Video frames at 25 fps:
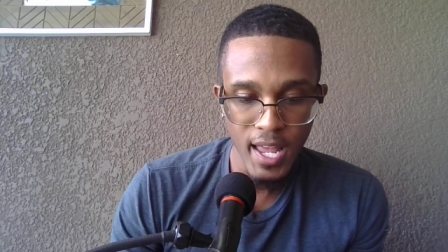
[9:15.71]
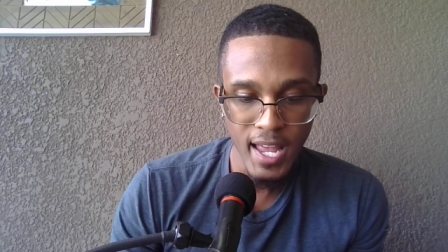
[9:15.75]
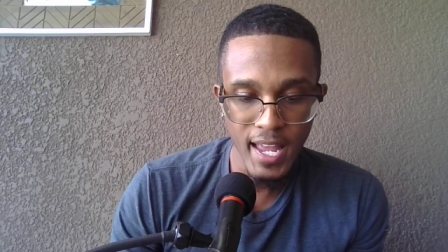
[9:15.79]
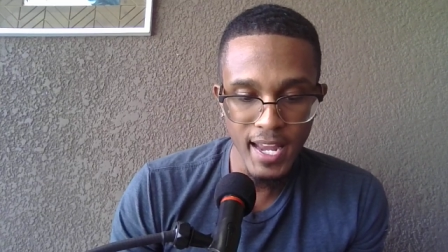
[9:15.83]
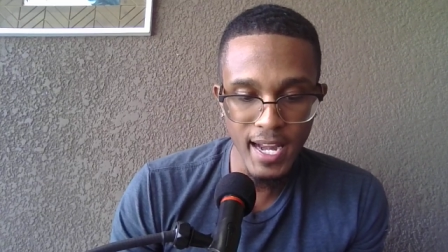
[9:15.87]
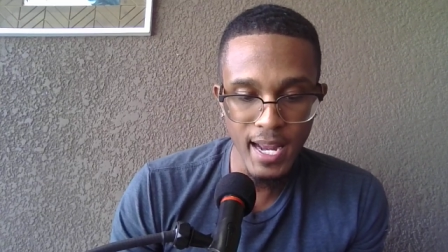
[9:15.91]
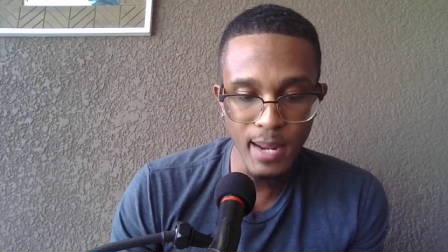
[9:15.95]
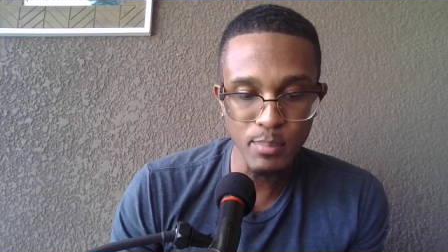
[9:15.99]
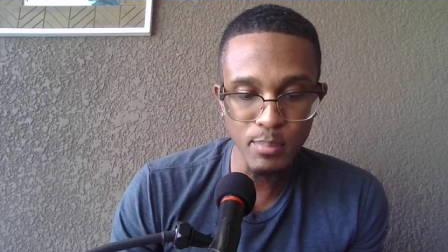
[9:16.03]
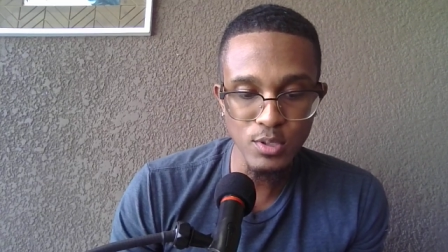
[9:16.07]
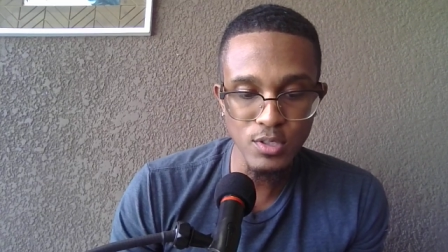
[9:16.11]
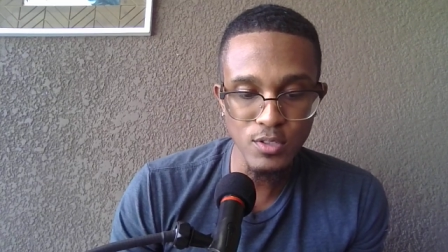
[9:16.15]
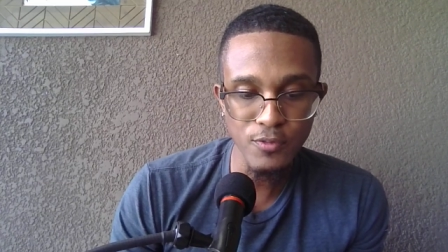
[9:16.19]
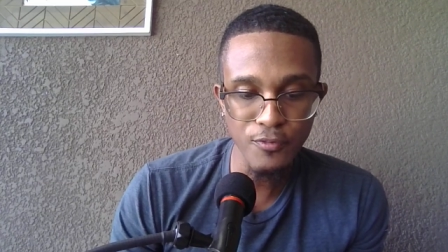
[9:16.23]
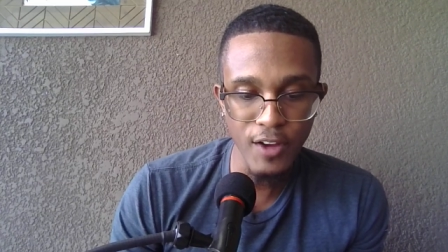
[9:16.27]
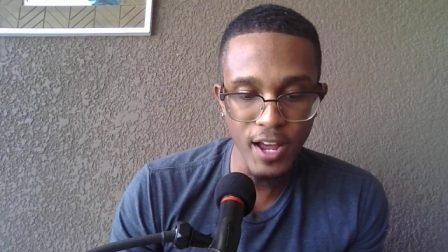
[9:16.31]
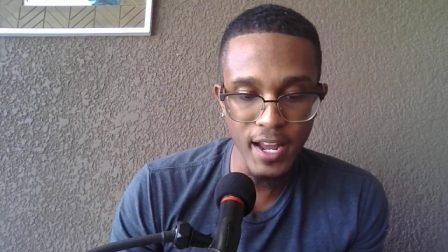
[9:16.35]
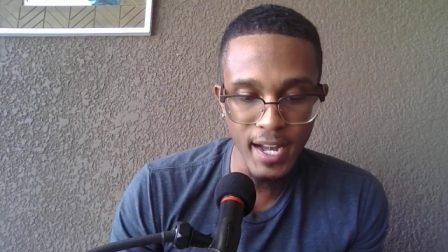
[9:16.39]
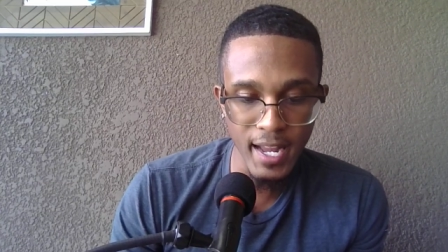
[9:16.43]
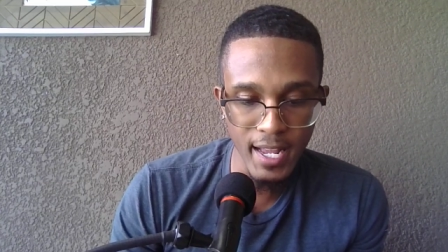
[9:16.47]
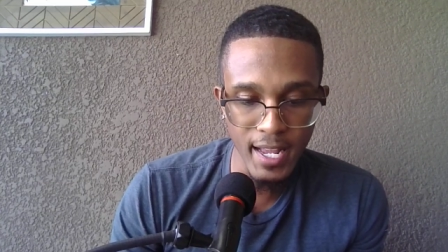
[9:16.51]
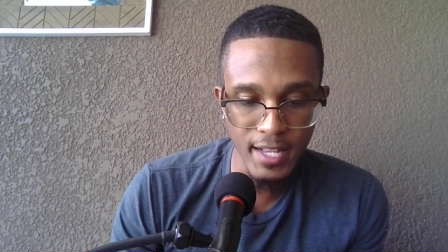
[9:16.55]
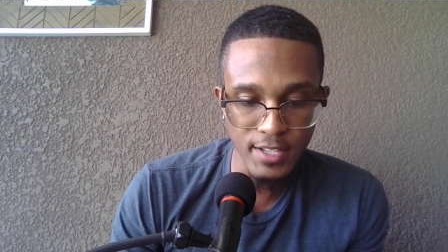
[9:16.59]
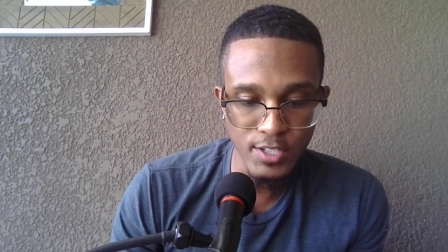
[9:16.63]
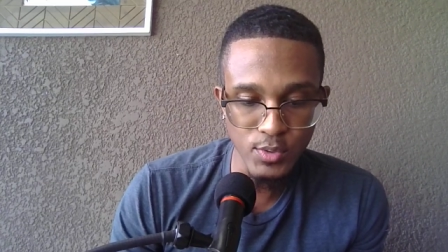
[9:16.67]
enables
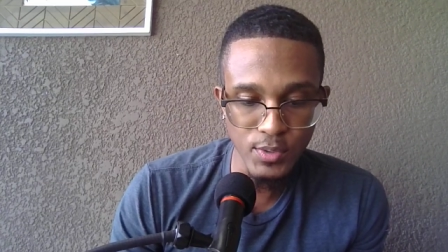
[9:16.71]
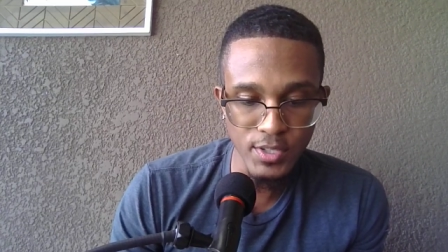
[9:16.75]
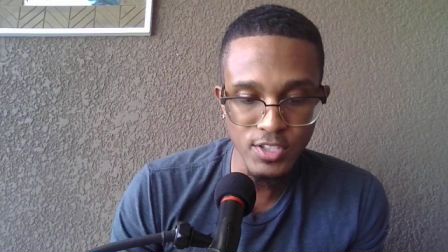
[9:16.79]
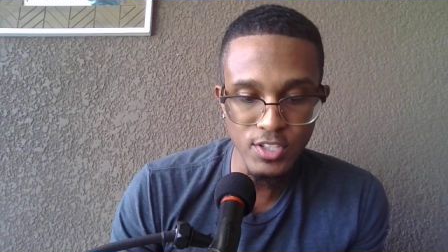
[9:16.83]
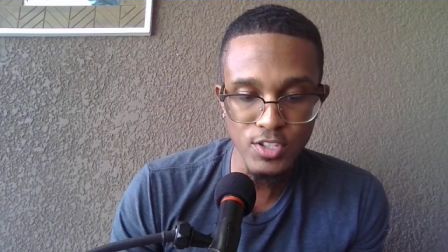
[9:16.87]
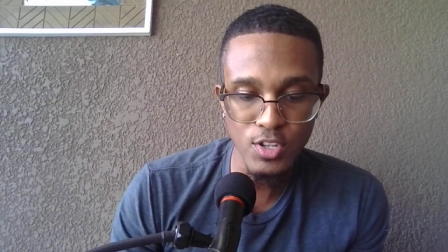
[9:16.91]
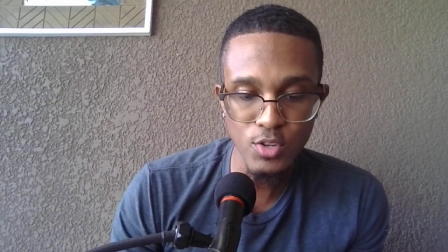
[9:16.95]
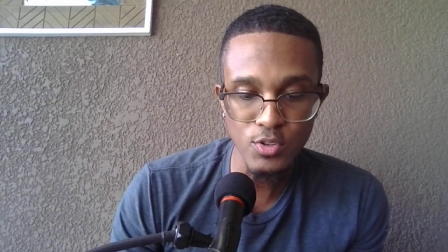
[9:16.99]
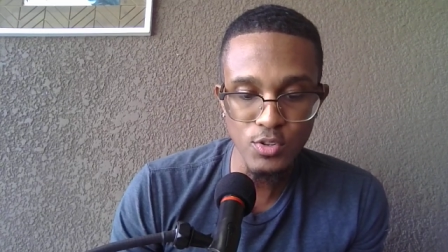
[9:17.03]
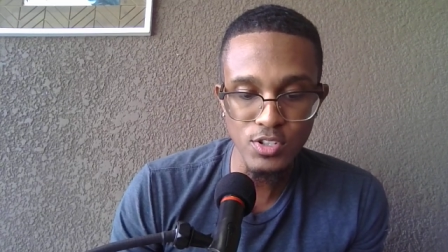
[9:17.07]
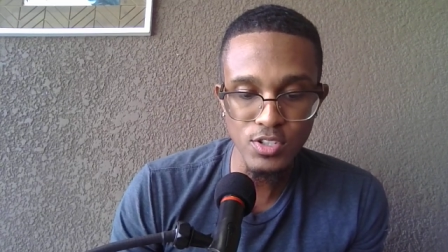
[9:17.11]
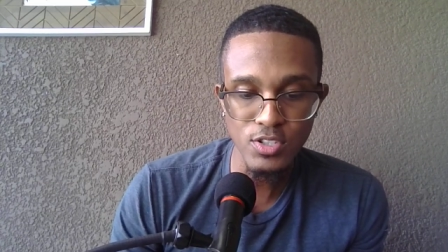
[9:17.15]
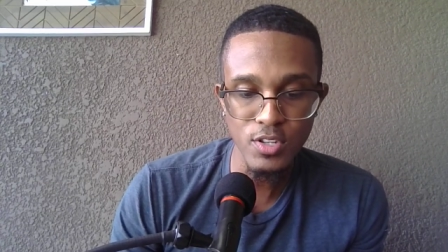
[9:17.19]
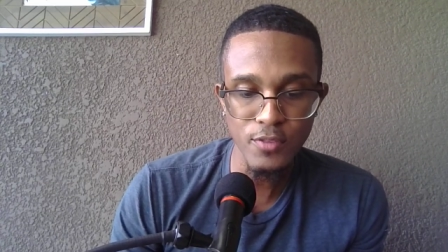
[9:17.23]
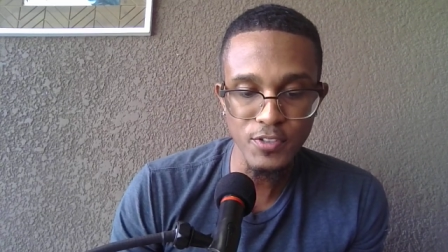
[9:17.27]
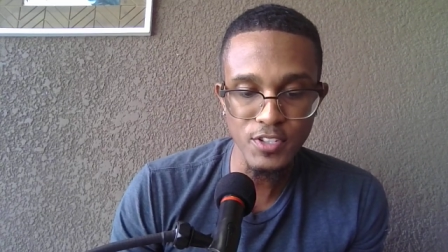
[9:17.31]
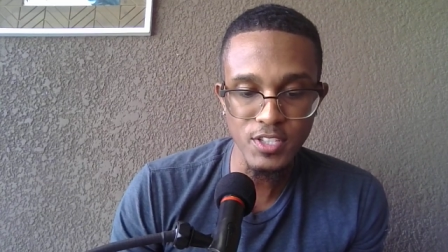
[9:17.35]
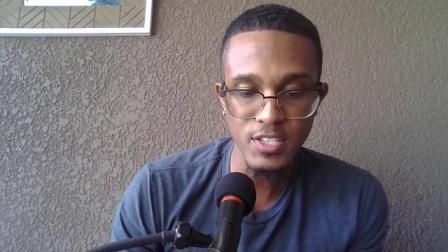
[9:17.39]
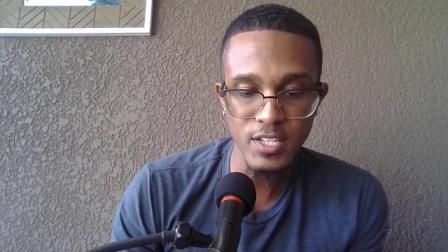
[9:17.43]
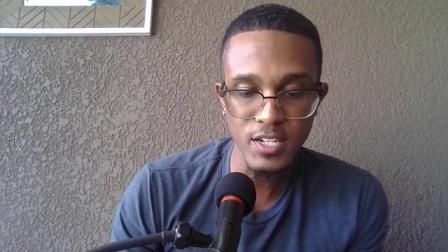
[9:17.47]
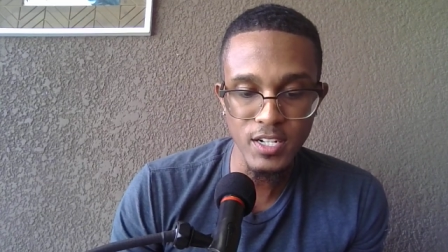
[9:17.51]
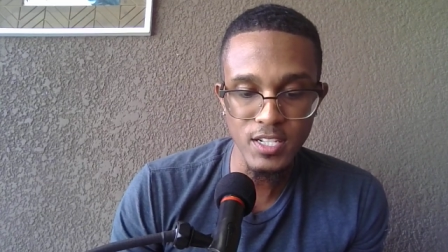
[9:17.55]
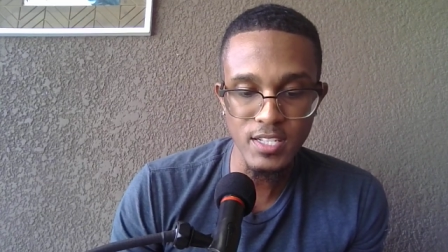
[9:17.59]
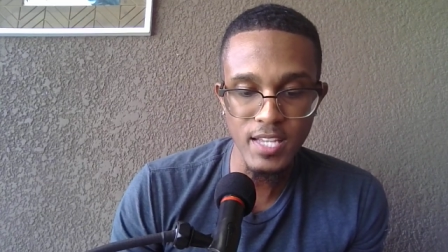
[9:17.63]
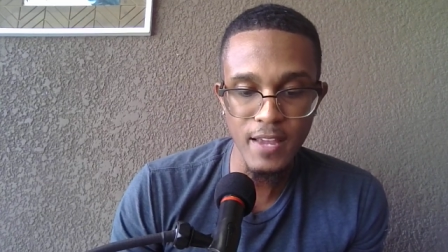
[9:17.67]
financial institutions to
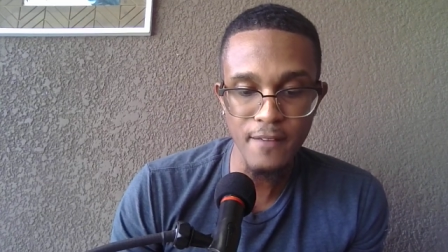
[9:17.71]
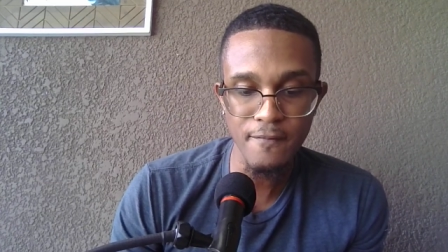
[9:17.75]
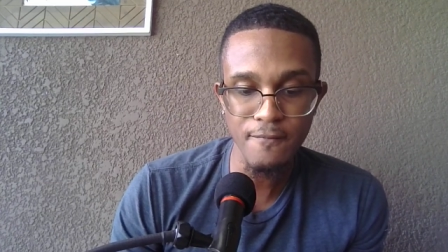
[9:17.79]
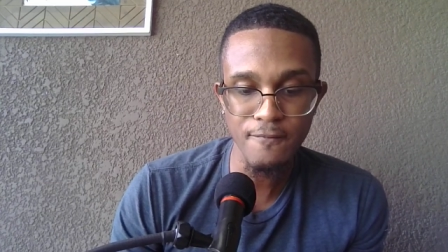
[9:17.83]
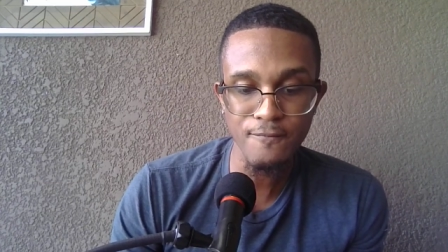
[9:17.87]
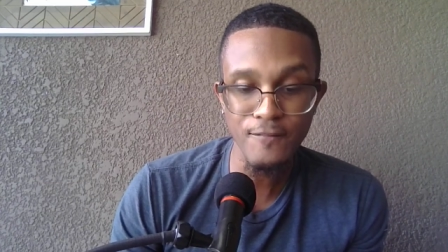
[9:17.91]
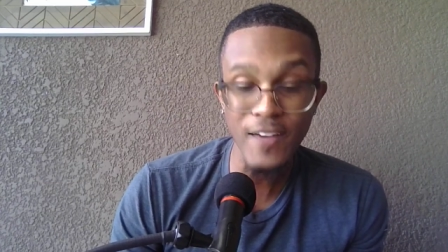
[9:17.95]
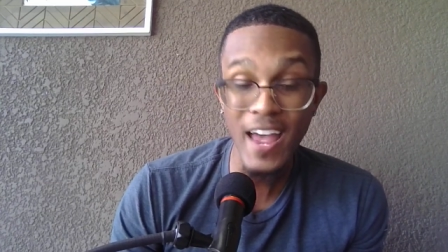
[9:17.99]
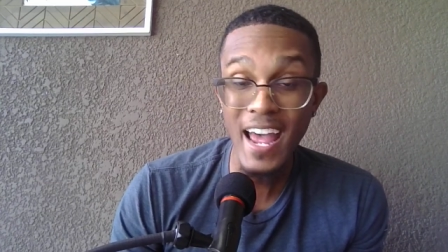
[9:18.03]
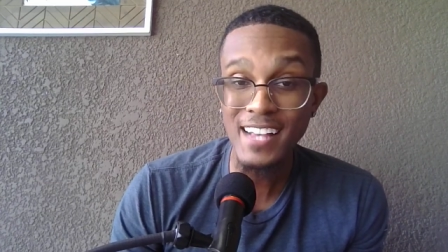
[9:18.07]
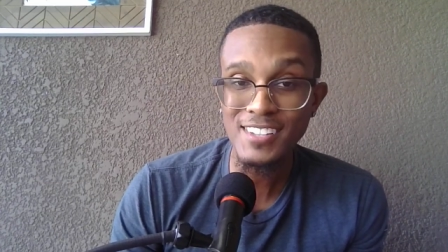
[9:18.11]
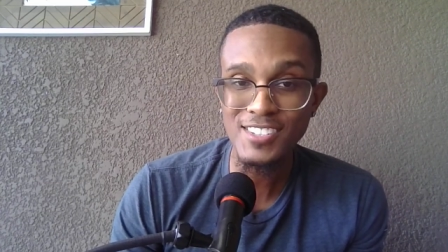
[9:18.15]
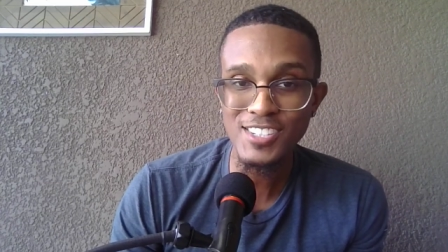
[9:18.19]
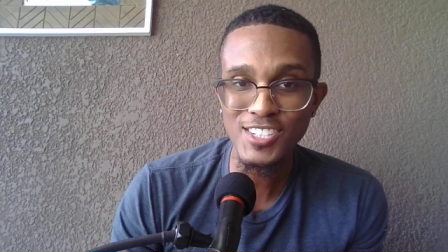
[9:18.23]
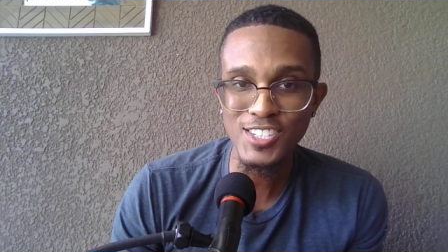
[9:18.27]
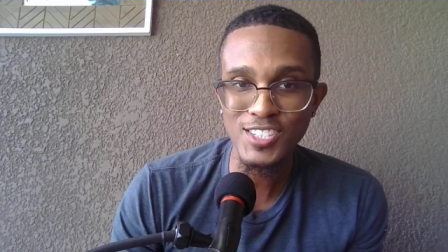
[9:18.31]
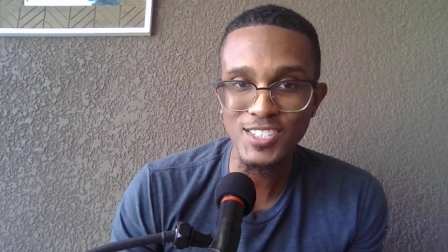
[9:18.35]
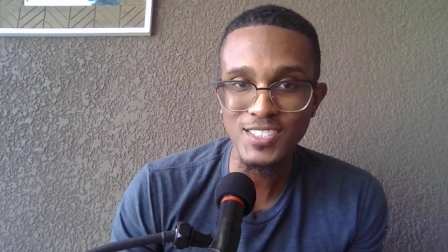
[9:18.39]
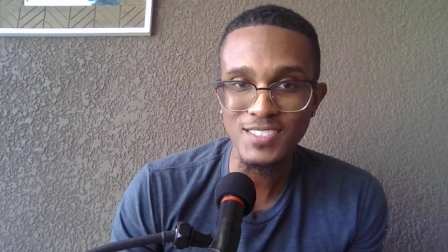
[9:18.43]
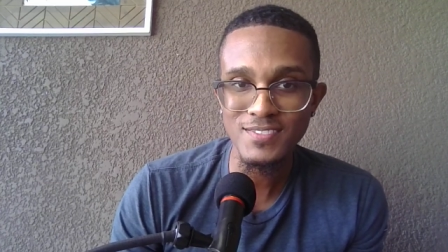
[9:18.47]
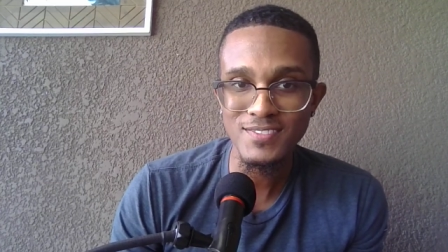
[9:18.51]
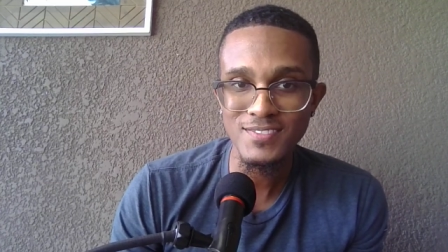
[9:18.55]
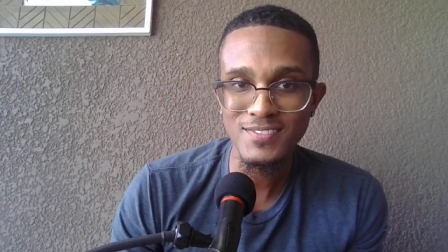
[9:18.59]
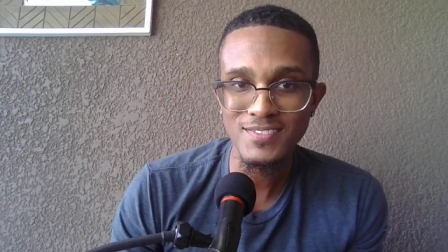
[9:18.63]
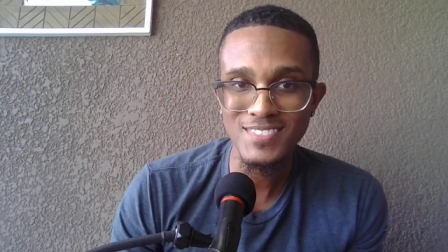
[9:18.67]
facilitate faster